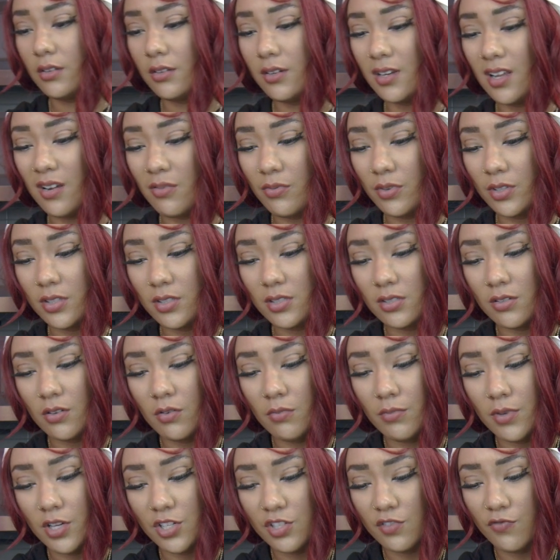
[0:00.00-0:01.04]
Not really so
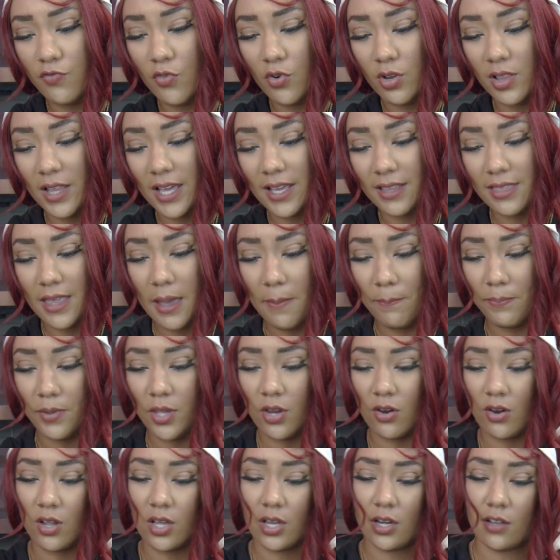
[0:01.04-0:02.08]
much for like that
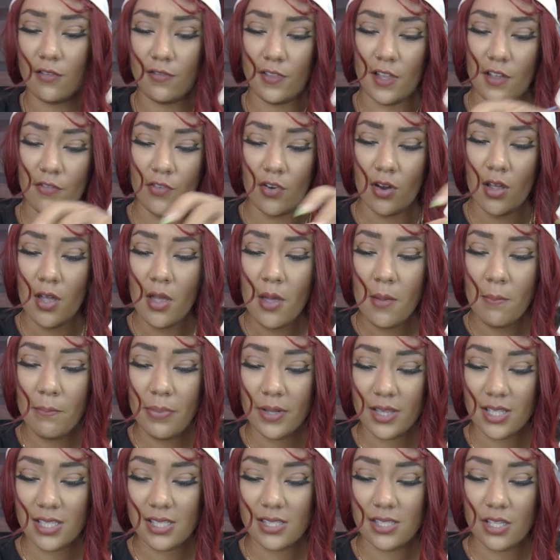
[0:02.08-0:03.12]
pure honey flavor,
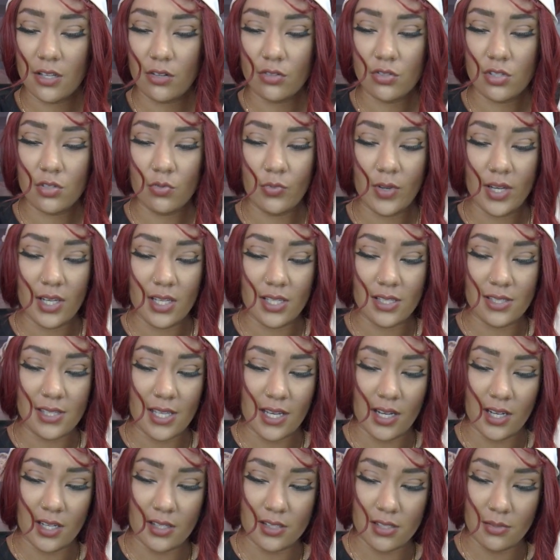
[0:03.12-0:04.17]
but the subtle sweetness
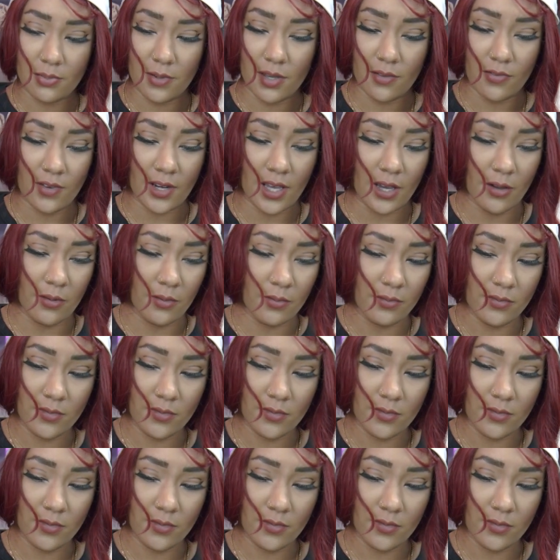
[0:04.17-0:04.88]
that it ends up giving out.